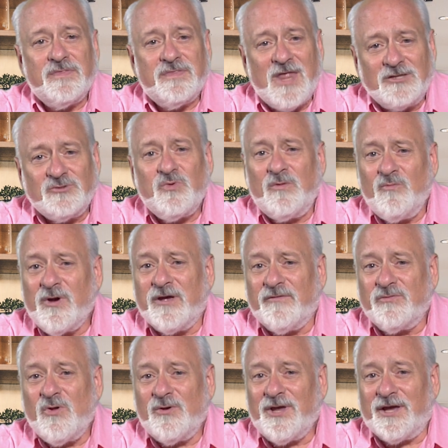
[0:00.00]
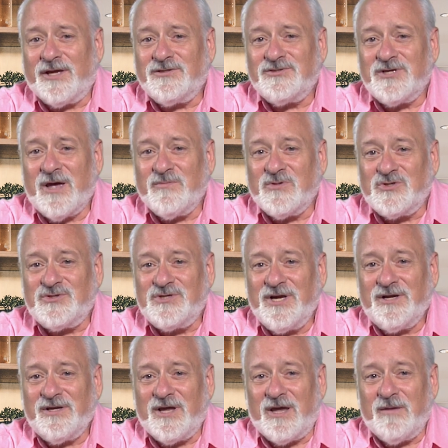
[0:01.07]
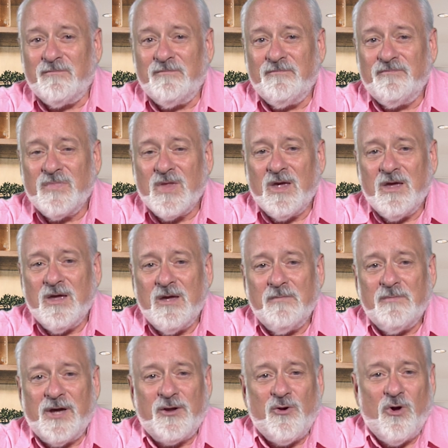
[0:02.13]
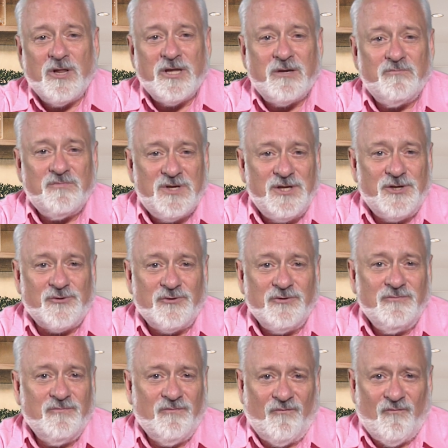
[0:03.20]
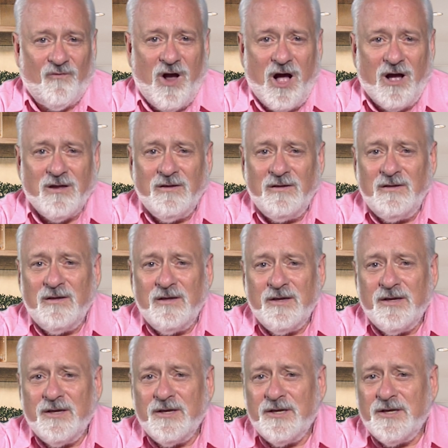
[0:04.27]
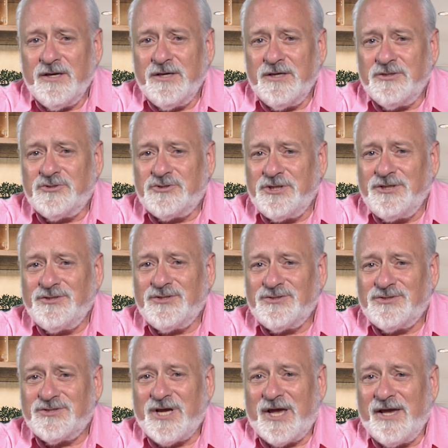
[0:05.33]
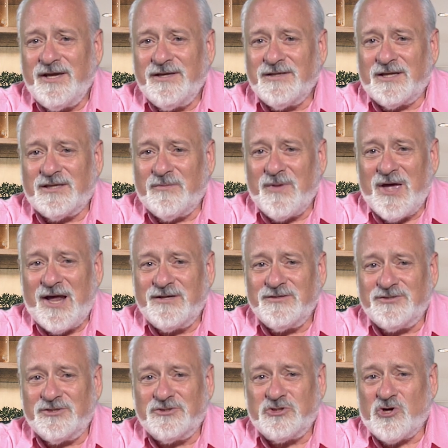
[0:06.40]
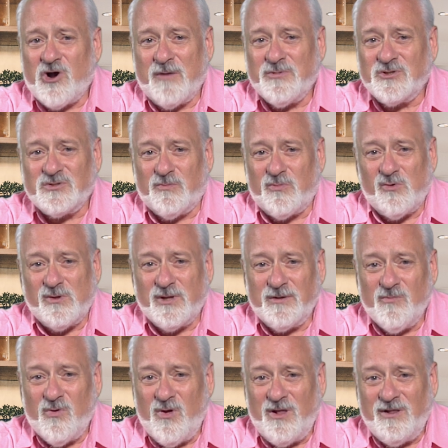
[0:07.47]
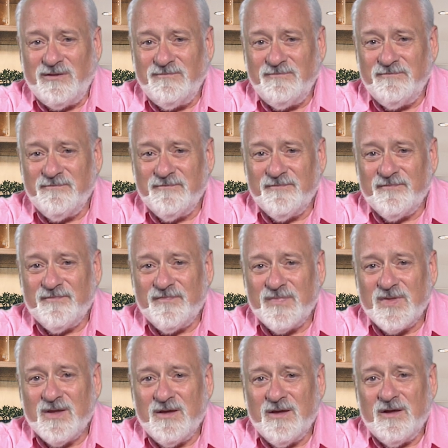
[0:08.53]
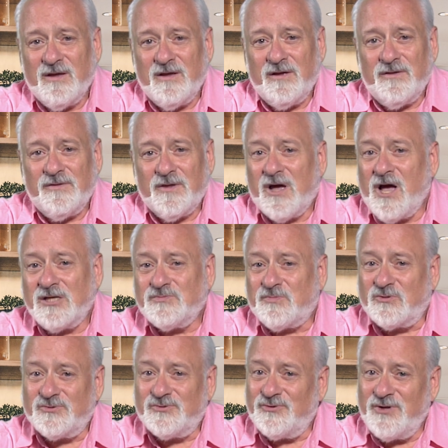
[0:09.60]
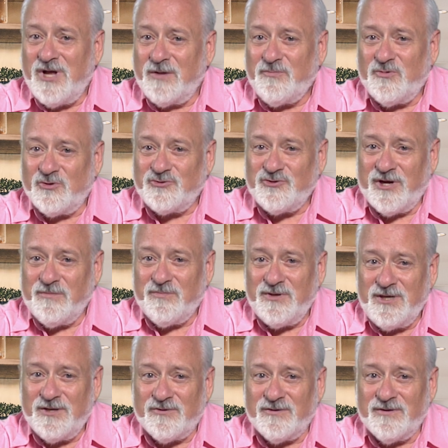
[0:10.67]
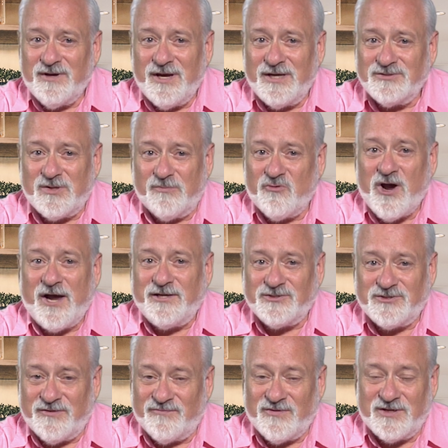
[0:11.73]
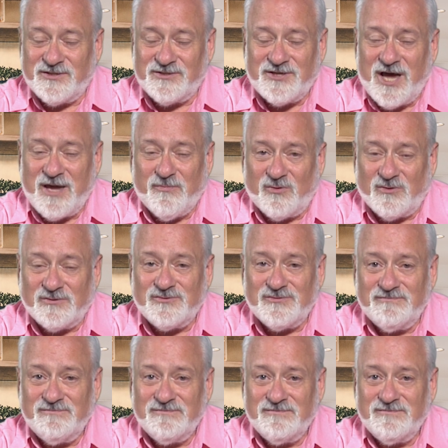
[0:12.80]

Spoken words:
That's one way of looking at Simon's nickname. By calling him Peter, rock, is Jesus saying that the man is as sharp as a bowling ball? The Gospels do not portray Peter as the brightest of the disciples.